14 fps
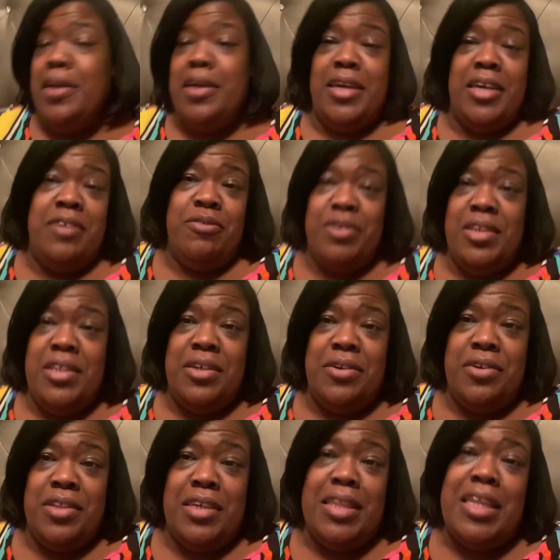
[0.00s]
Avery
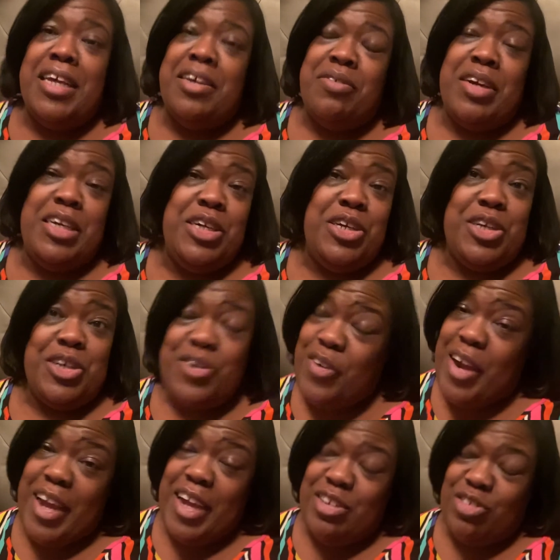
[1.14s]
literally laid right here and
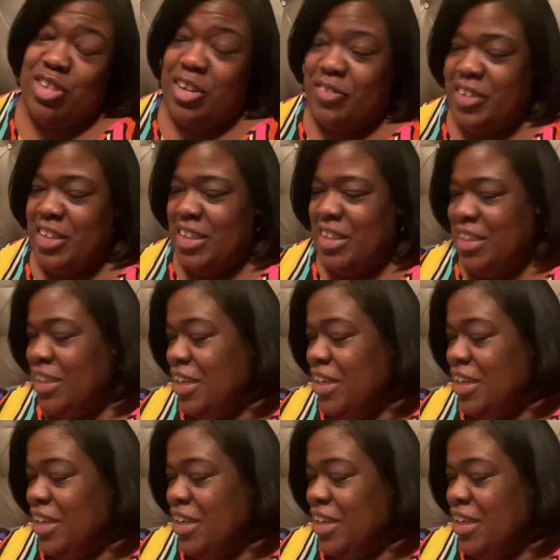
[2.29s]
crashed already.